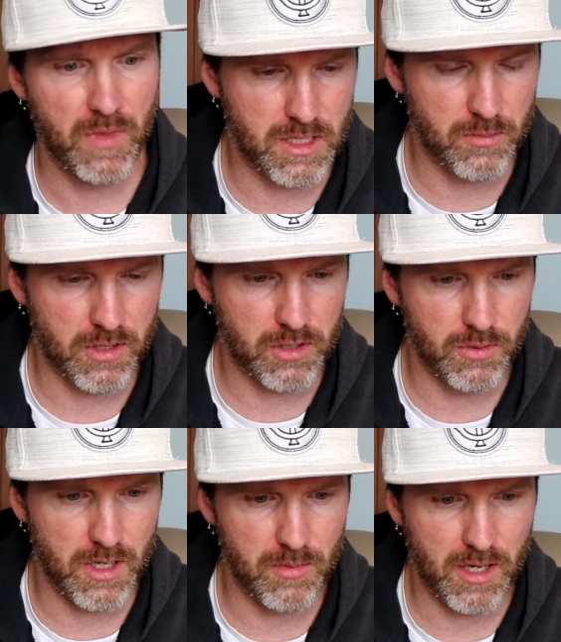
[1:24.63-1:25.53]
See, number
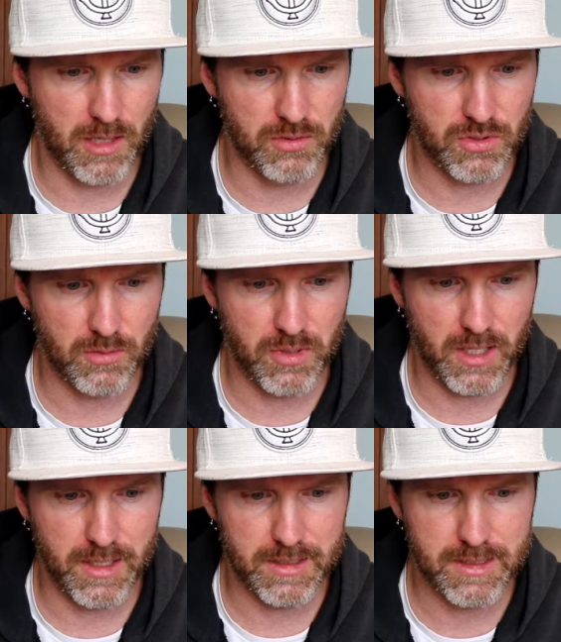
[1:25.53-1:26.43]
3, I'm going to be able to
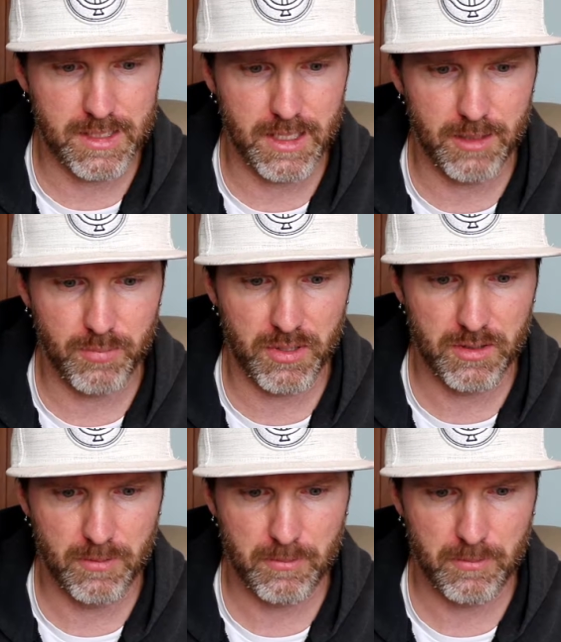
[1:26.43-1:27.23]
apply a tip.